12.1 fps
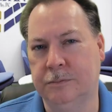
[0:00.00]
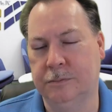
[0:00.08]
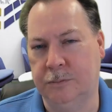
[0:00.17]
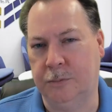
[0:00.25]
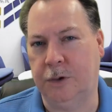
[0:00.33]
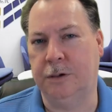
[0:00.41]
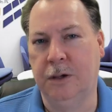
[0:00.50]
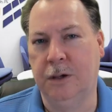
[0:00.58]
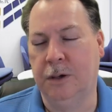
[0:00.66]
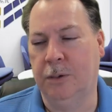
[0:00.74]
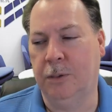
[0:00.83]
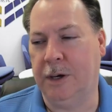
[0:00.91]
Right.
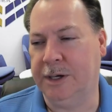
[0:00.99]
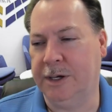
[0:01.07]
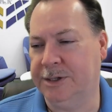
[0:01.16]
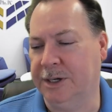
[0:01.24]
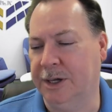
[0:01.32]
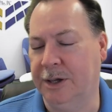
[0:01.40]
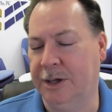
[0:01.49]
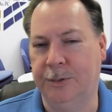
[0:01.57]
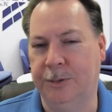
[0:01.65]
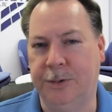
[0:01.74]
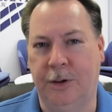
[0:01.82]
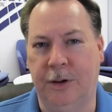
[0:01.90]
Well, I guess another
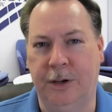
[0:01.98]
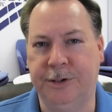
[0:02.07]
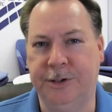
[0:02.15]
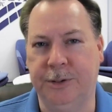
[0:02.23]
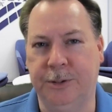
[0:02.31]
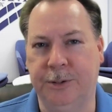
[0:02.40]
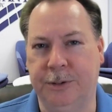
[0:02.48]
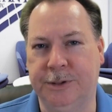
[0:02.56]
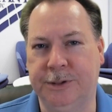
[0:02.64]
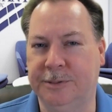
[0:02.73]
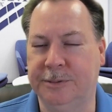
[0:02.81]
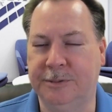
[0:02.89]
thought too,
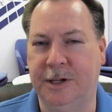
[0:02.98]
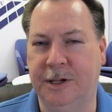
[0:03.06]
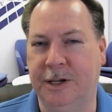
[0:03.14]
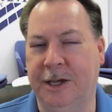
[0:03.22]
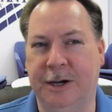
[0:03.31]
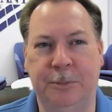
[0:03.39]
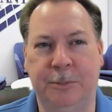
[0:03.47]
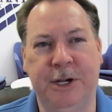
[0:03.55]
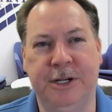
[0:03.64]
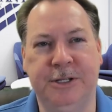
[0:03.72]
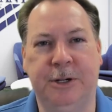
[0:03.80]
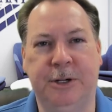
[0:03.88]
which again, I'm
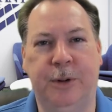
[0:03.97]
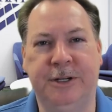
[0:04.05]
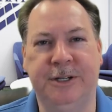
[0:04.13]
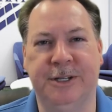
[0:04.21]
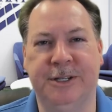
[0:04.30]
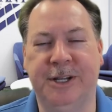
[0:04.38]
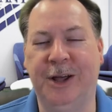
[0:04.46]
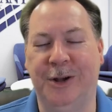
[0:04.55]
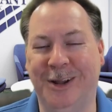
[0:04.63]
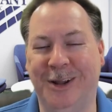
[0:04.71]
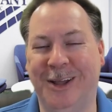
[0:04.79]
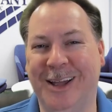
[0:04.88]
changing directions
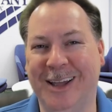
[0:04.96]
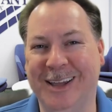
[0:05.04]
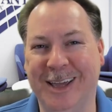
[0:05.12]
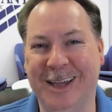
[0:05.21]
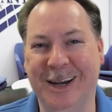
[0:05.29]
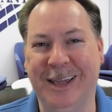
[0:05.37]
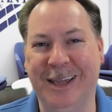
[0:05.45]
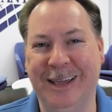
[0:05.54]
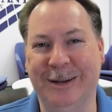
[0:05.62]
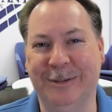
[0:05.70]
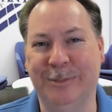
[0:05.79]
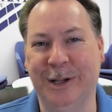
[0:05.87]
yet
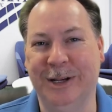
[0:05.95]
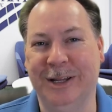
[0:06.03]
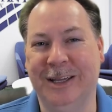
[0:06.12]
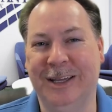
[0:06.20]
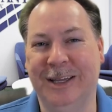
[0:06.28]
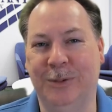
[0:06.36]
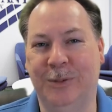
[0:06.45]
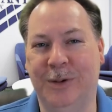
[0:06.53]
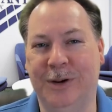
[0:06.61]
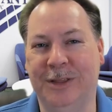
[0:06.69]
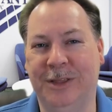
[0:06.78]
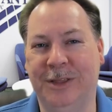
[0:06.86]
again, but
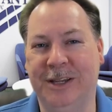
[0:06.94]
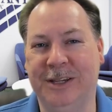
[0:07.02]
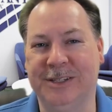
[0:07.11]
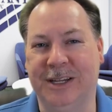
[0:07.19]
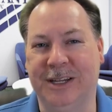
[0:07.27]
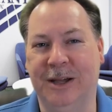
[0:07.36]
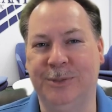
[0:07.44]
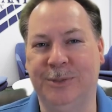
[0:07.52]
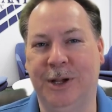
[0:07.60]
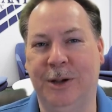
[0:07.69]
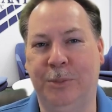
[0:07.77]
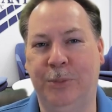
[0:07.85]
one of the things that comes
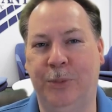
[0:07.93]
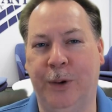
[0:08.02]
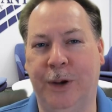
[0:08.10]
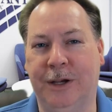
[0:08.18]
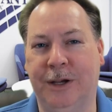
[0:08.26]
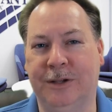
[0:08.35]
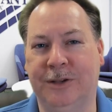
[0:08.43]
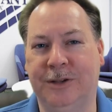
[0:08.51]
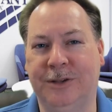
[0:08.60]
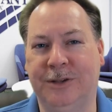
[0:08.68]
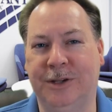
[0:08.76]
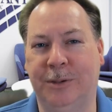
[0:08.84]
up when
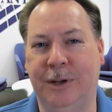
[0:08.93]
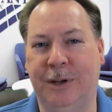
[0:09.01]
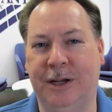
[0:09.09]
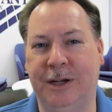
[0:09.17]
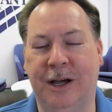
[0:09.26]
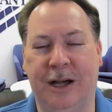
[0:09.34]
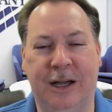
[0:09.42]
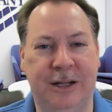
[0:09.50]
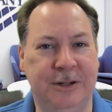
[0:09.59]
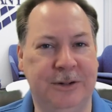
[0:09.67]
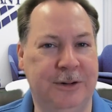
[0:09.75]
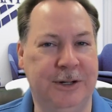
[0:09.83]
somebody
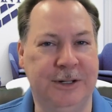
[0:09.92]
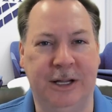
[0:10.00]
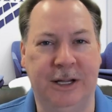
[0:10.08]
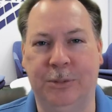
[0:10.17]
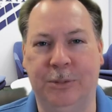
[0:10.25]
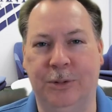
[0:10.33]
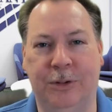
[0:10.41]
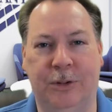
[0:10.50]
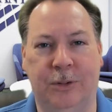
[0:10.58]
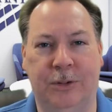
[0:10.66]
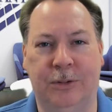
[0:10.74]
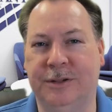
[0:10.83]
dies or disabled
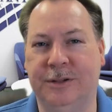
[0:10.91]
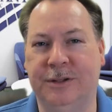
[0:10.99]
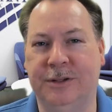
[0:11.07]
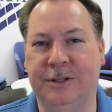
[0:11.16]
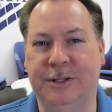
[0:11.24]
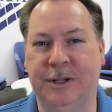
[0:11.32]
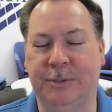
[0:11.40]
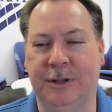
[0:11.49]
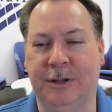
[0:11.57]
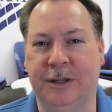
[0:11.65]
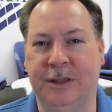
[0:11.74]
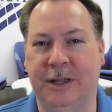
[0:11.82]
or something
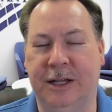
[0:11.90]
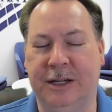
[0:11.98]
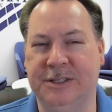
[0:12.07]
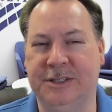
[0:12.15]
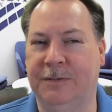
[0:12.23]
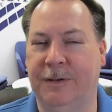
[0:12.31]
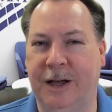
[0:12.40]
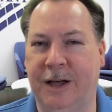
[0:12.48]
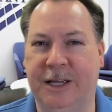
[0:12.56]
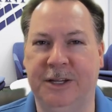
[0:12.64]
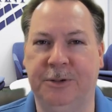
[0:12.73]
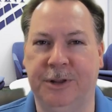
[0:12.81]
like that is the
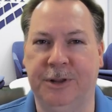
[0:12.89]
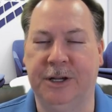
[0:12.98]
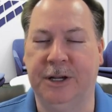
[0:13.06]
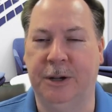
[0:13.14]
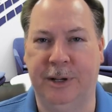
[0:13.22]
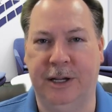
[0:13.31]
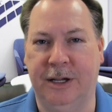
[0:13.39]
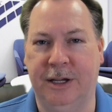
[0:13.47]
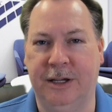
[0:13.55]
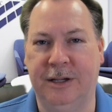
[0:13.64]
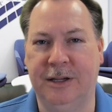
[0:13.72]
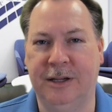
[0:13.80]
value of the company.